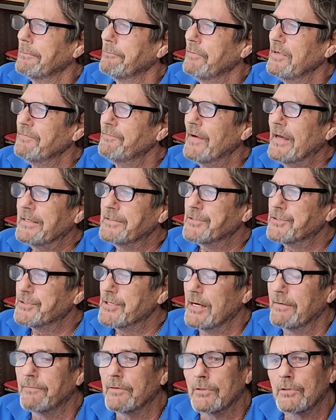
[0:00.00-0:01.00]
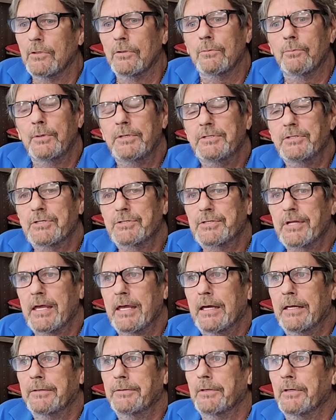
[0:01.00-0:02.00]
We've had several. We just
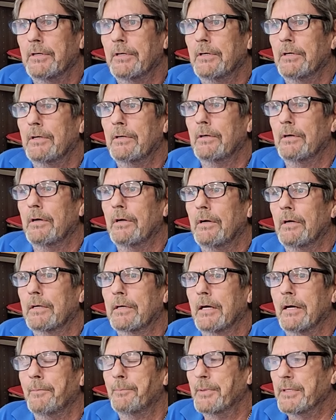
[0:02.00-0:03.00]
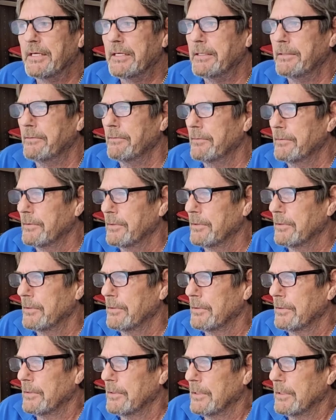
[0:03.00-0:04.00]
had a company
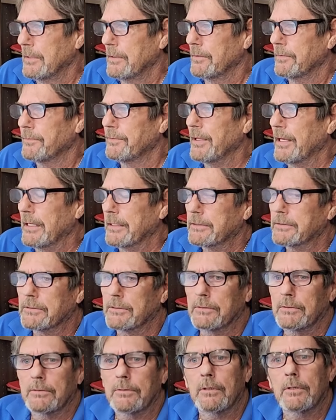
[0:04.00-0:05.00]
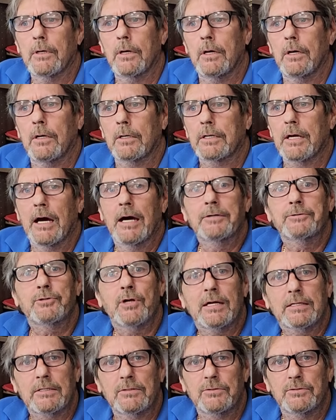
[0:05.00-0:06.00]
that
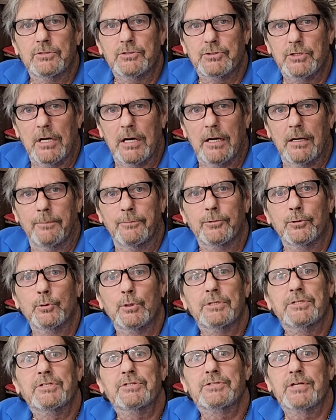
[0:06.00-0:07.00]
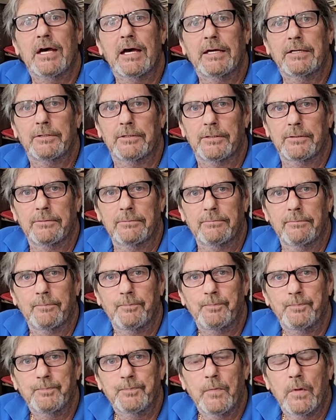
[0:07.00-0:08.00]
contracted this job through a designer,
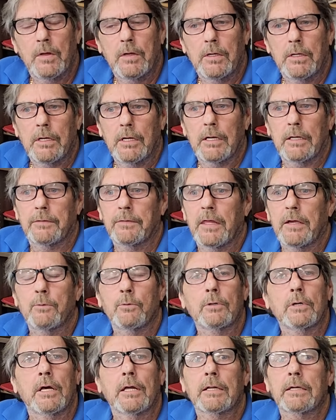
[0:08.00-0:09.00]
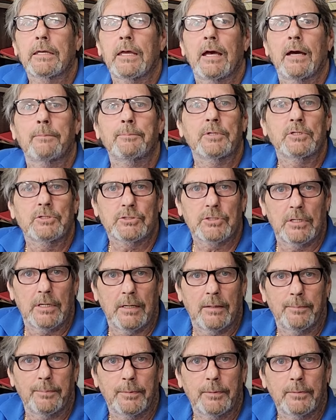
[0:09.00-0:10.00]
and they were not a cabinet
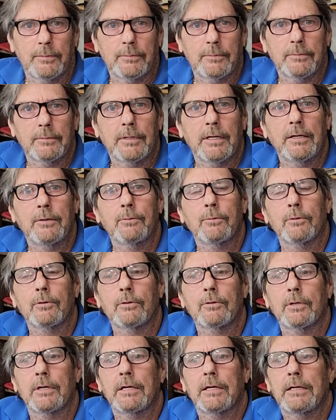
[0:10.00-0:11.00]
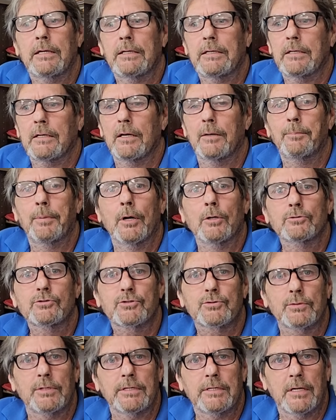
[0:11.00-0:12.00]
shop. They were a
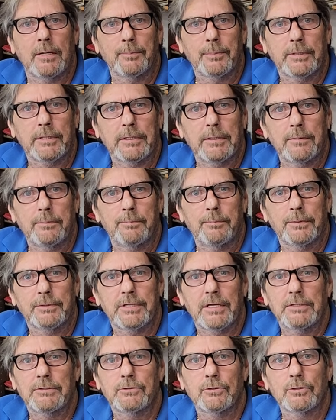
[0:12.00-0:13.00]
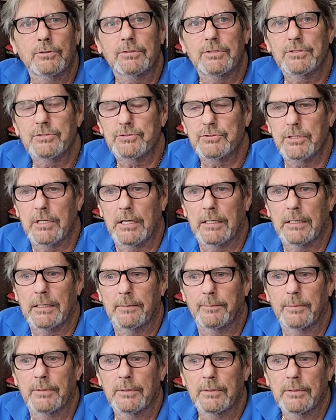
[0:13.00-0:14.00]
upholstery company, but they took this
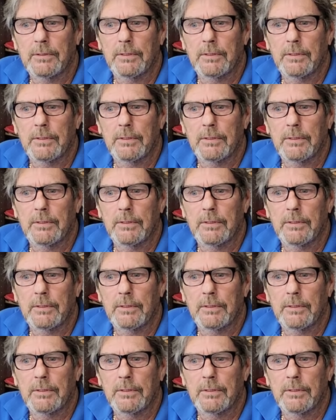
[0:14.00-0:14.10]
job,